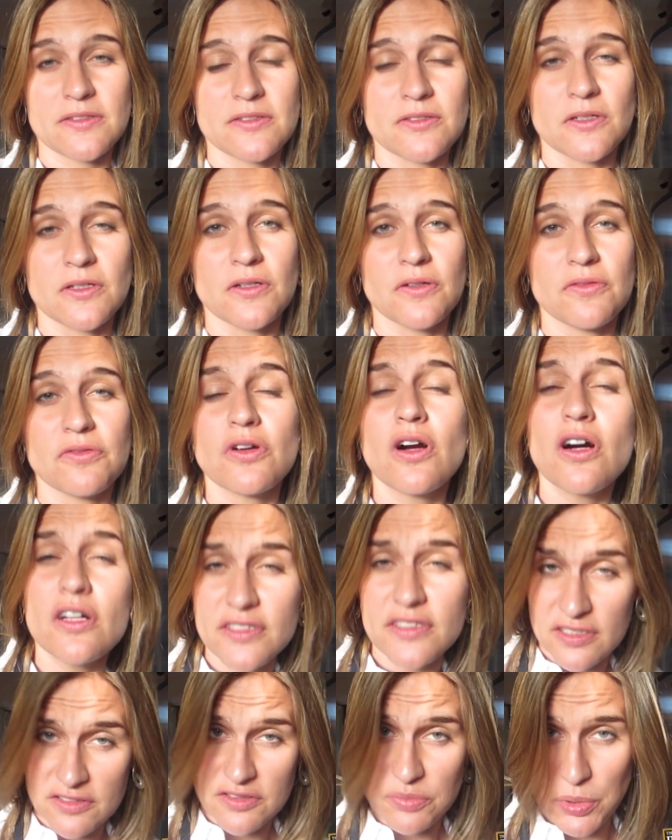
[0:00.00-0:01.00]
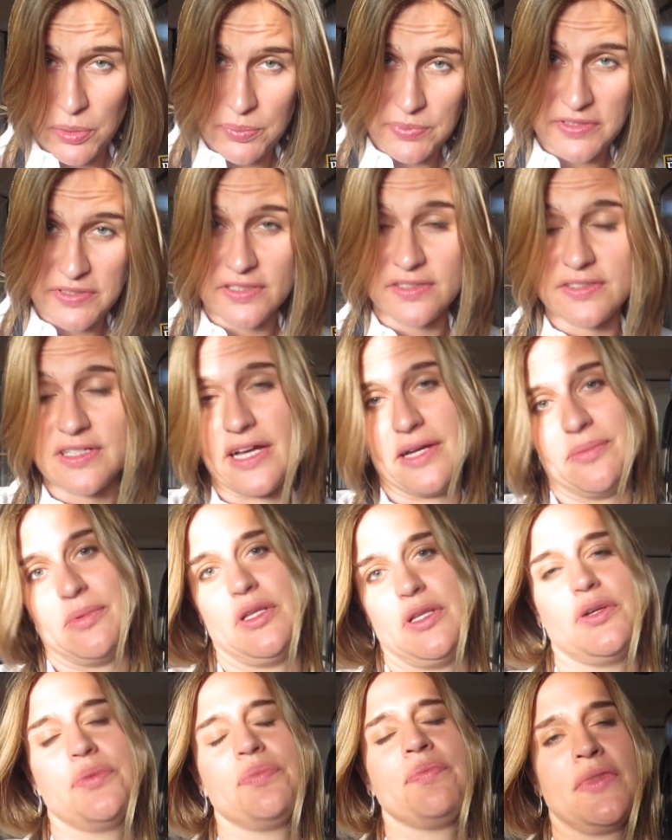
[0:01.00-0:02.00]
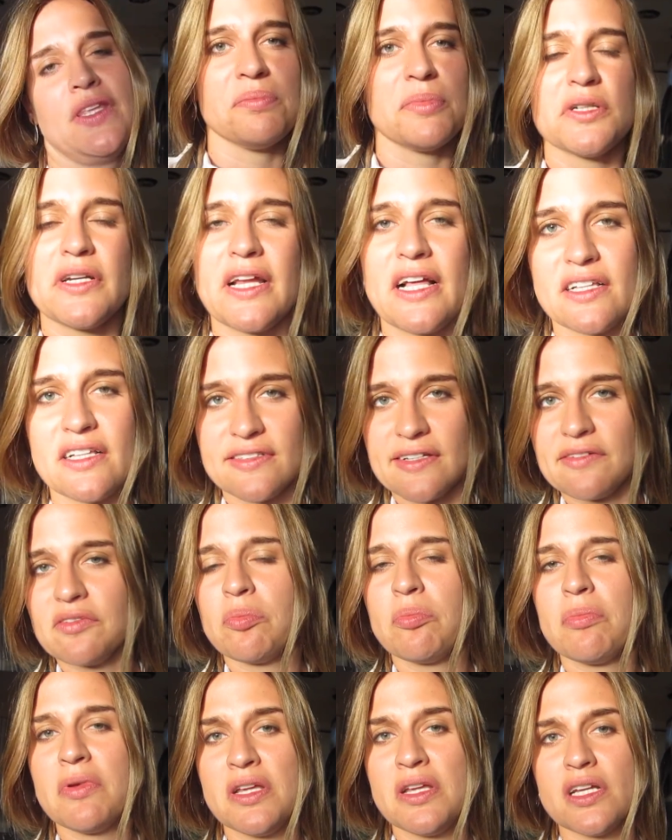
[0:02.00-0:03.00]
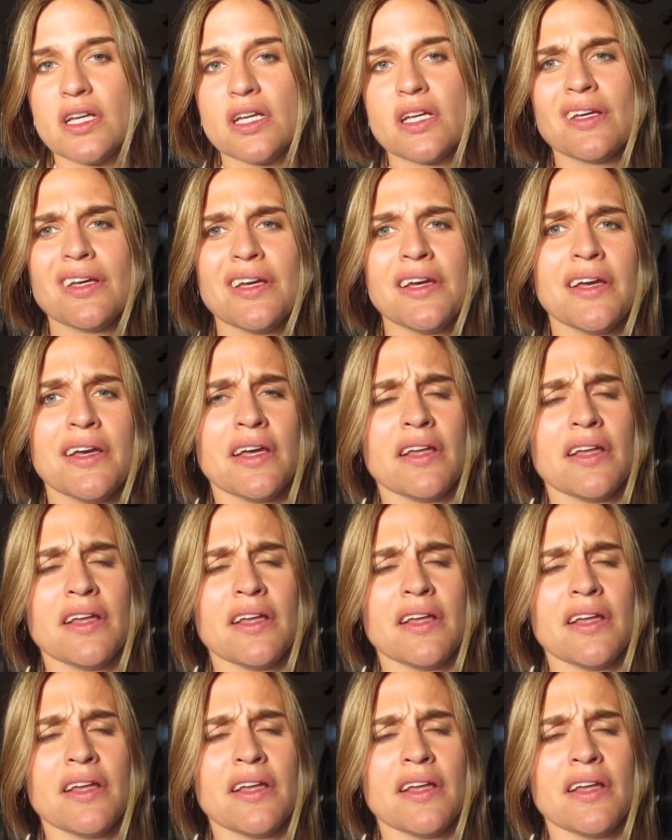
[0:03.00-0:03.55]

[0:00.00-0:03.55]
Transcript: So for all intents and purposes, I'm alone. For now, let's have a meeting.